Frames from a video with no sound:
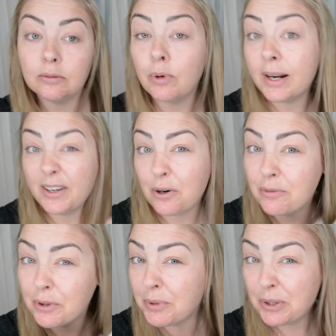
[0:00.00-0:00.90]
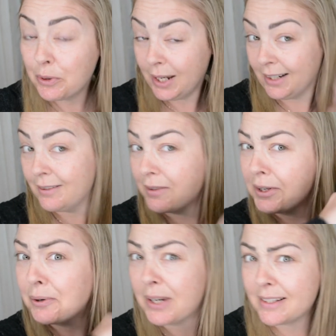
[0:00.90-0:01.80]
run it over real quick.
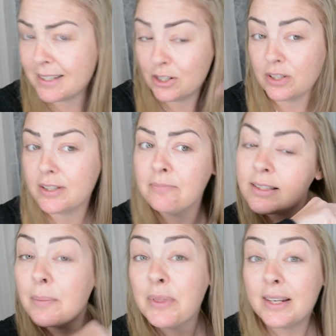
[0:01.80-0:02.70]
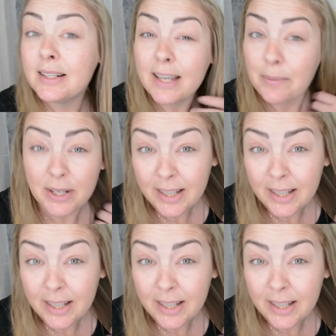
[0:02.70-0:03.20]
Nothing crazy, just something to tame it